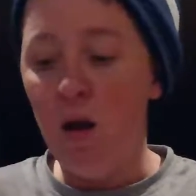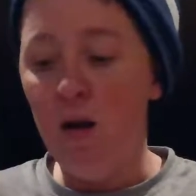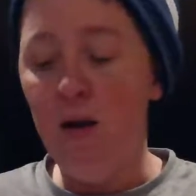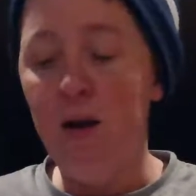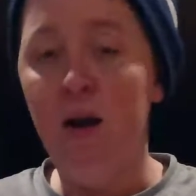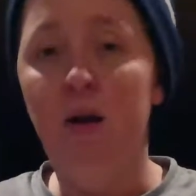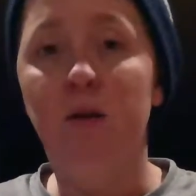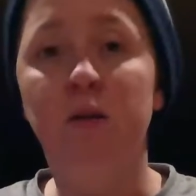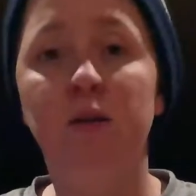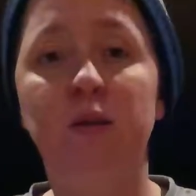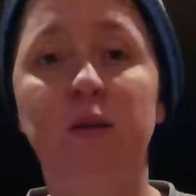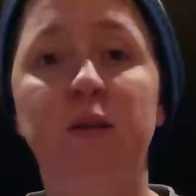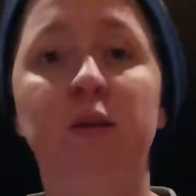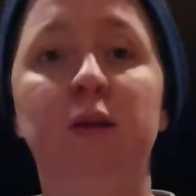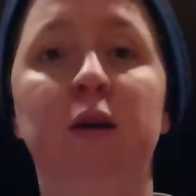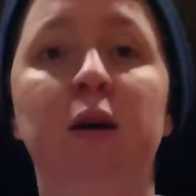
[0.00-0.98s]
Now,
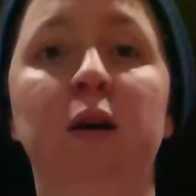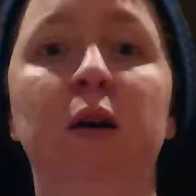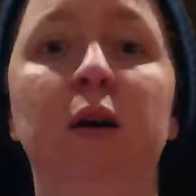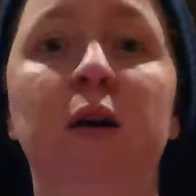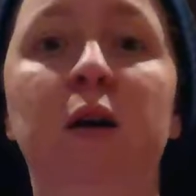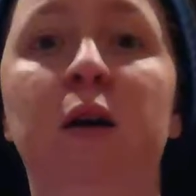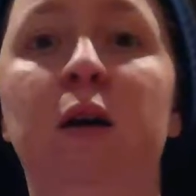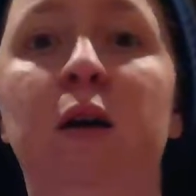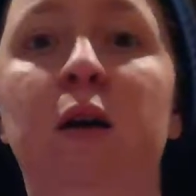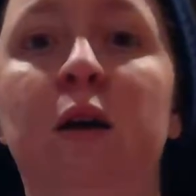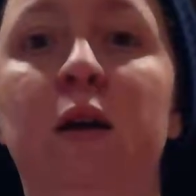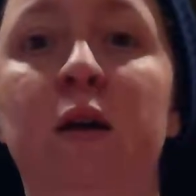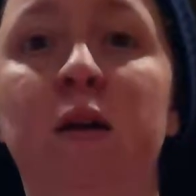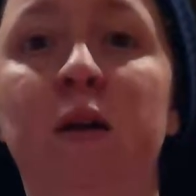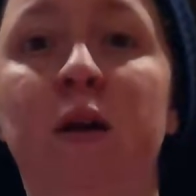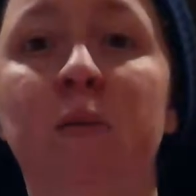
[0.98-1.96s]
this is a
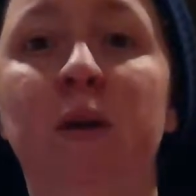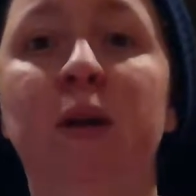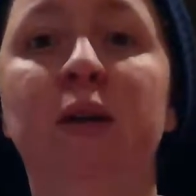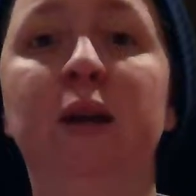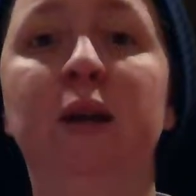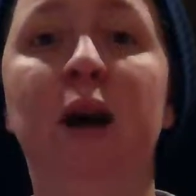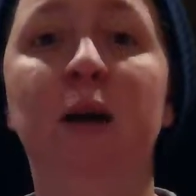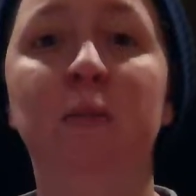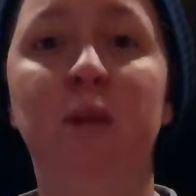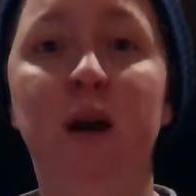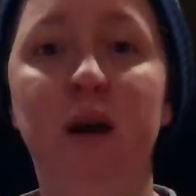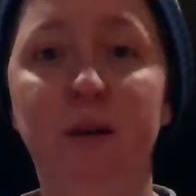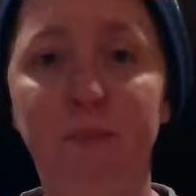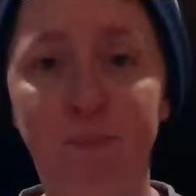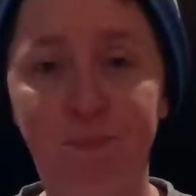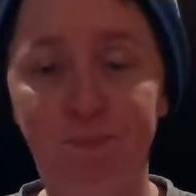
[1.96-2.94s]
game like
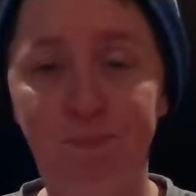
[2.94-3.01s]
Timeline.